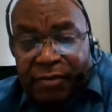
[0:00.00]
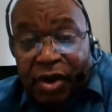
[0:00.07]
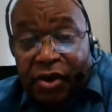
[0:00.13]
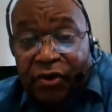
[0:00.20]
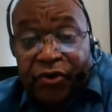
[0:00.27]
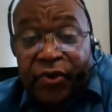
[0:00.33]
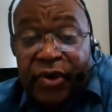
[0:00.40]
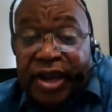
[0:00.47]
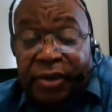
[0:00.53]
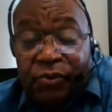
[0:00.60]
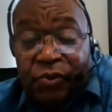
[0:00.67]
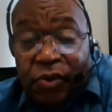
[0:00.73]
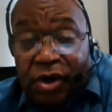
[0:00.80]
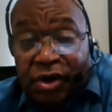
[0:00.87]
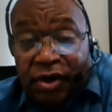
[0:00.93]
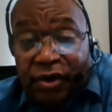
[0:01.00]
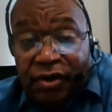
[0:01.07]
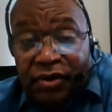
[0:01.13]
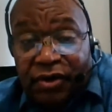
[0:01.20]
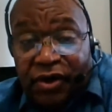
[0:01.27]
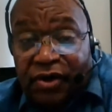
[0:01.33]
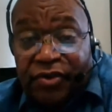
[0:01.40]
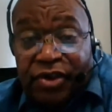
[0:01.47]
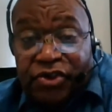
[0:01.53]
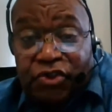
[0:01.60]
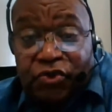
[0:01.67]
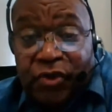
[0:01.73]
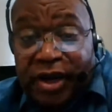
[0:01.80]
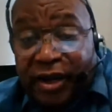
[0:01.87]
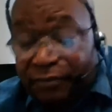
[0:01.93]
or crime war, or this
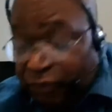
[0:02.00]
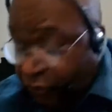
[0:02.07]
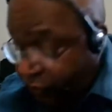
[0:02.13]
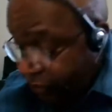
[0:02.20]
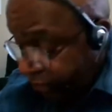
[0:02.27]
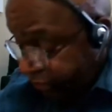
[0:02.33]
crime during a